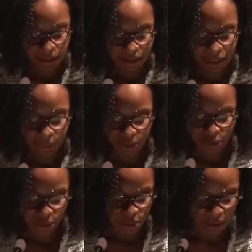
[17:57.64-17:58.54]
Like with
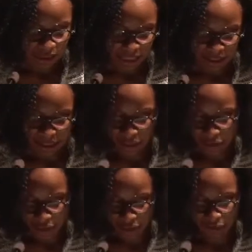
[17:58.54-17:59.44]
Juliet and
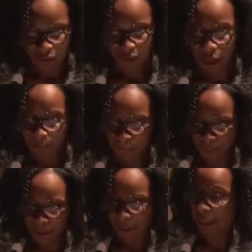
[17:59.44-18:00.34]
Jennifer, I
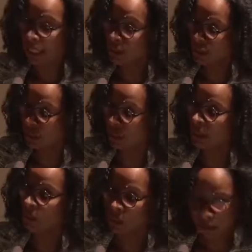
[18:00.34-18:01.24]
pray
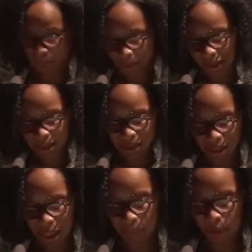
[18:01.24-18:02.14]
Angelina was a pit stop